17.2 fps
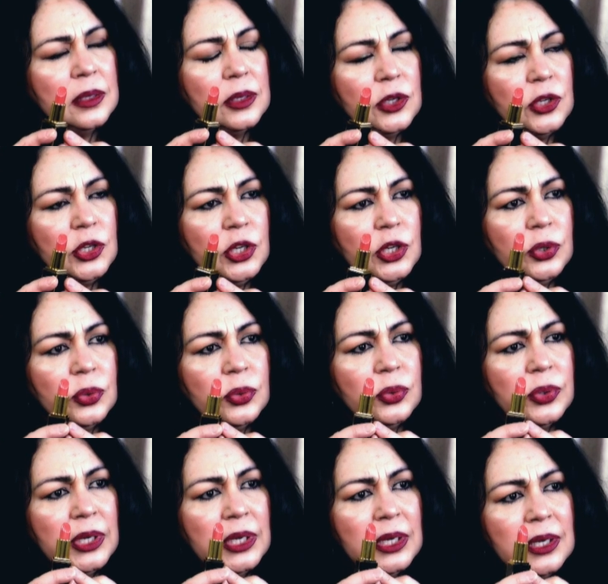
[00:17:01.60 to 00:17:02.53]

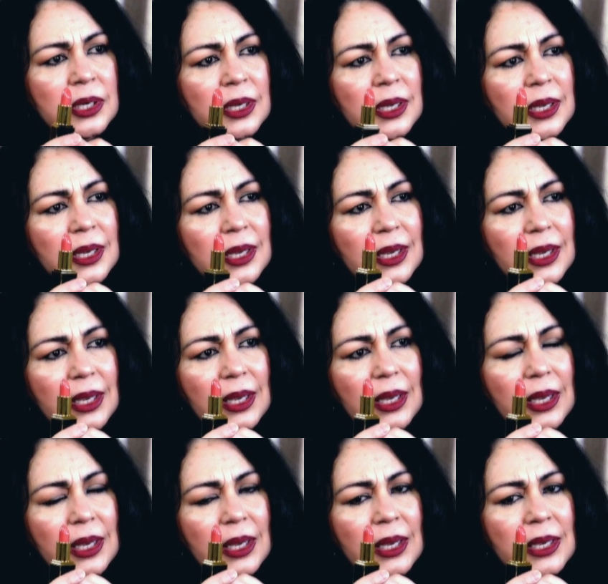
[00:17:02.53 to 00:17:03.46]
nude.
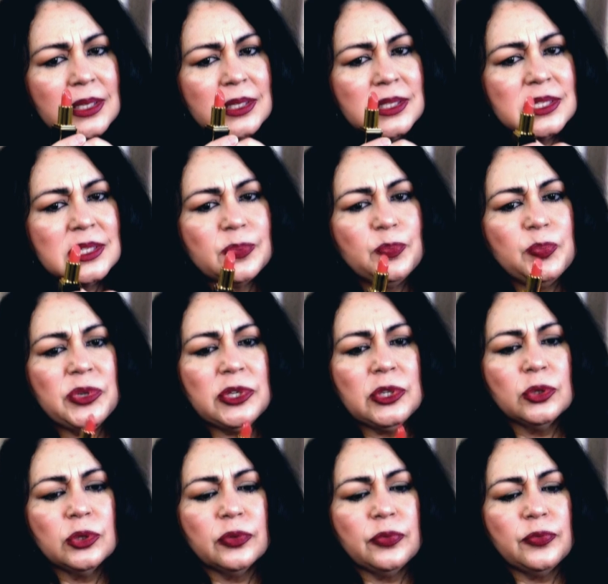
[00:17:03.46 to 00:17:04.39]
It's
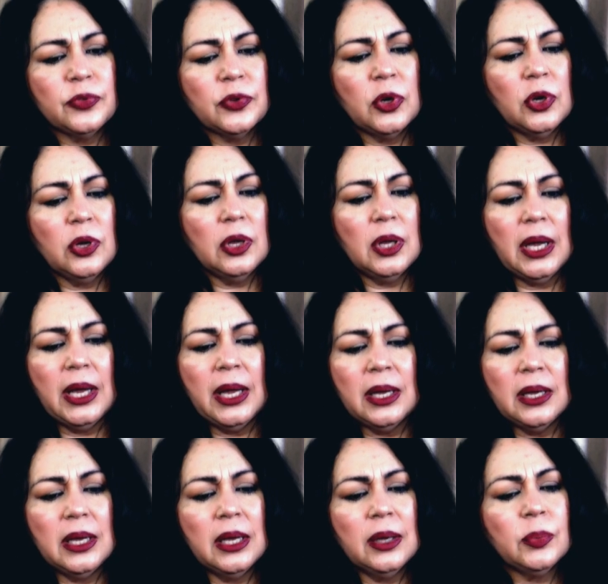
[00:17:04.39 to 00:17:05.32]
beautiful.
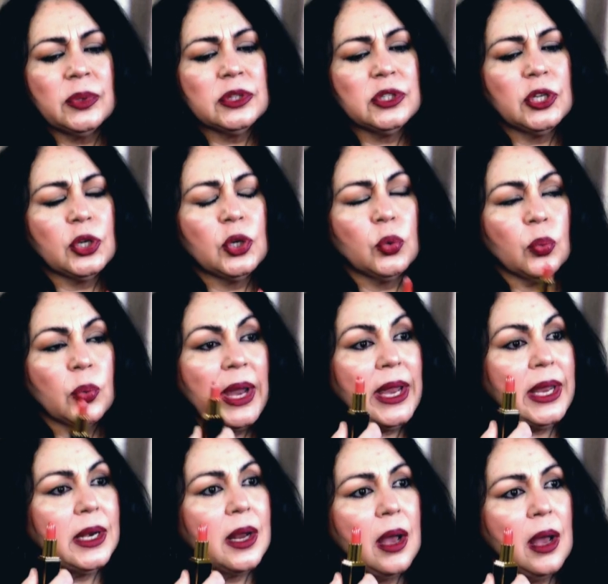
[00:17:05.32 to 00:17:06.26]
It would look
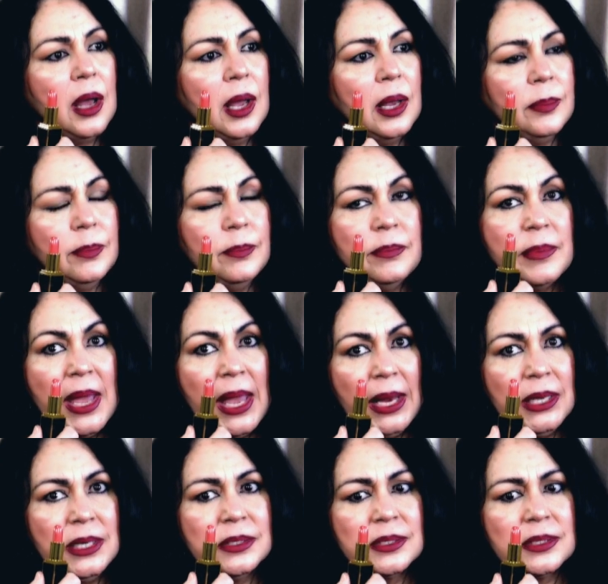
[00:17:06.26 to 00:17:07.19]
great on
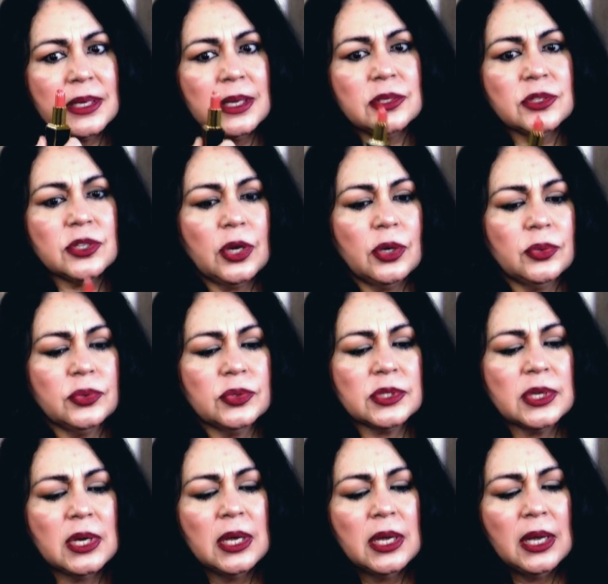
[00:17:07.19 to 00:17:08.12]
many skin
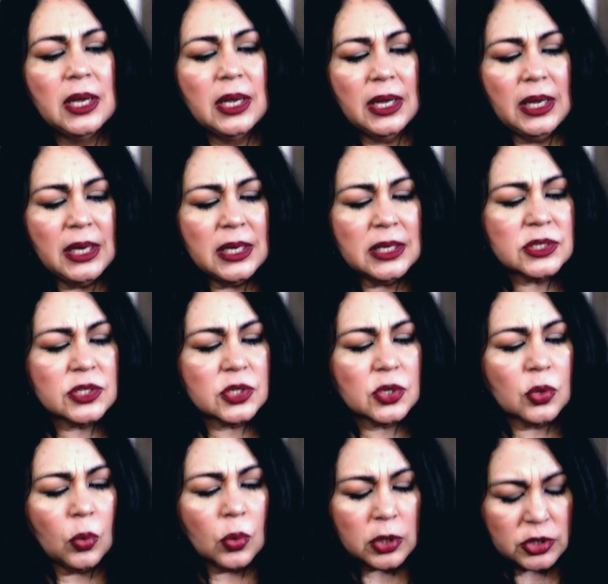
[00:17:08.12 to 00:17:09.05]
tones. It's
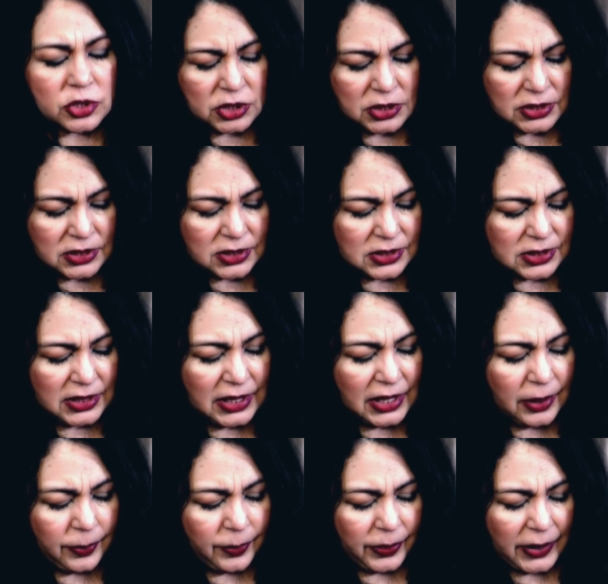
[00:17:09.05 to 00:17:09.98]
gorgeous.
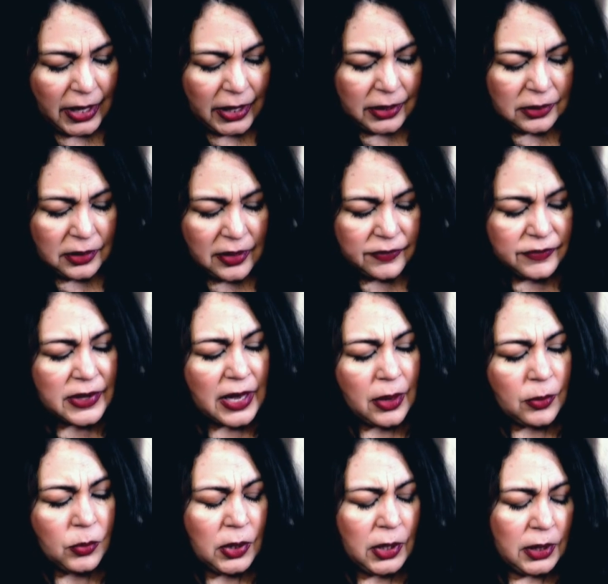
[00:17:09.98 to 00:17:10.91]
Yep, I love
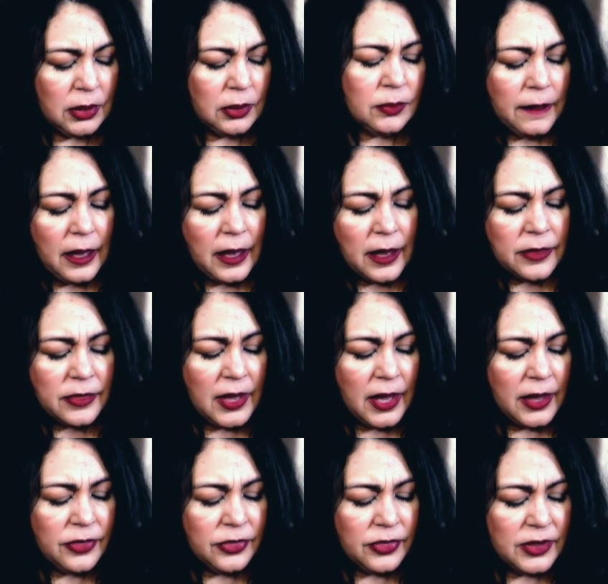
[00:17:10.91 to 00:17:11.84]
that one. And
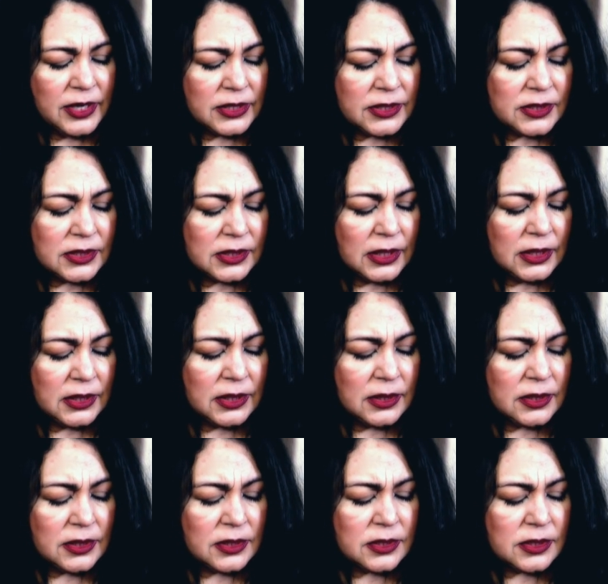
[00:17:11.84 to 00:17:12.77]
then this
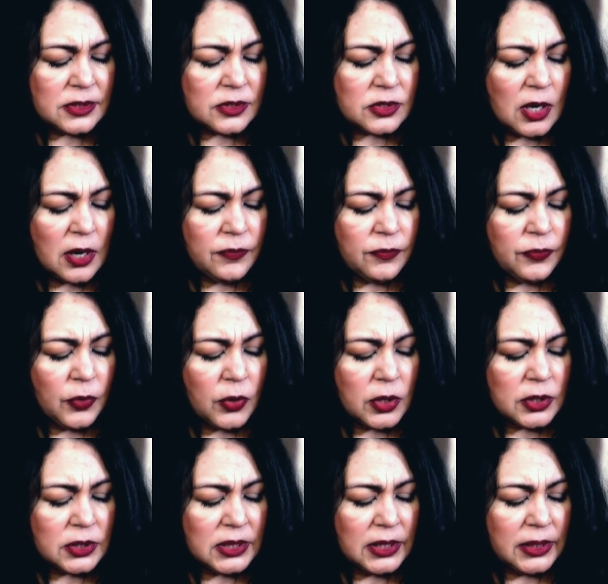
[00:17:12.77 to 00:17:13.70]
is Tom
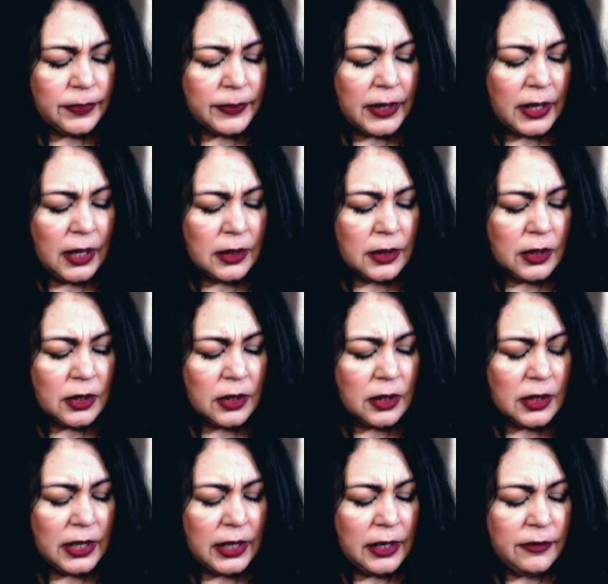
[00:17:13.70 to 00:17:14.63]
Ford lip
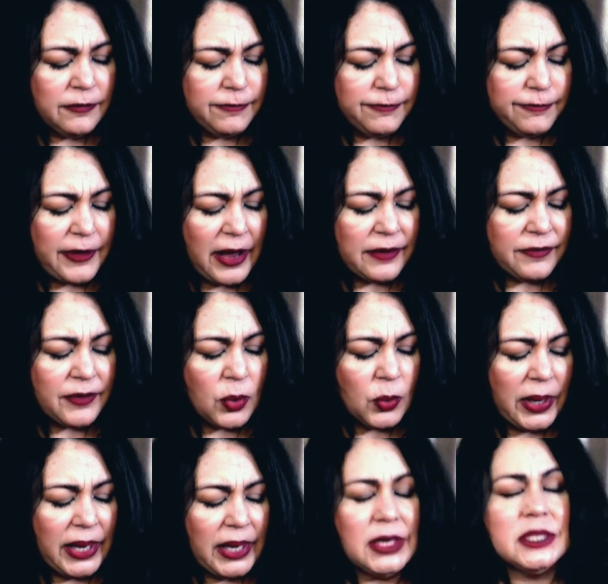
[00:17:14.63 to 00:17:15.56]
color in
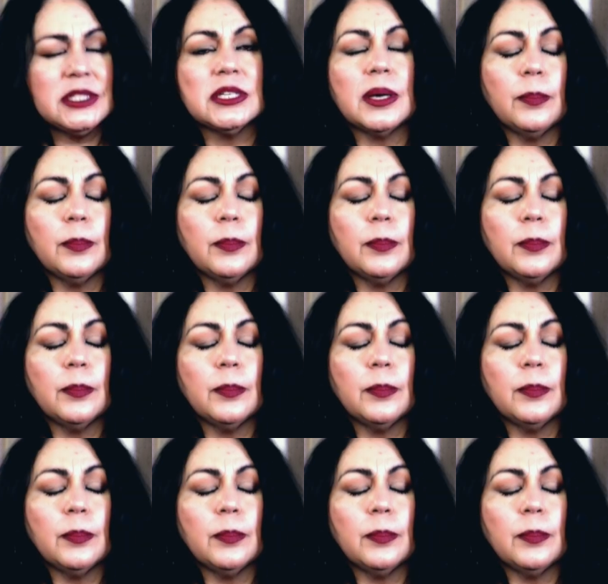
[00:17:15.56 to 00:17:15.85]
508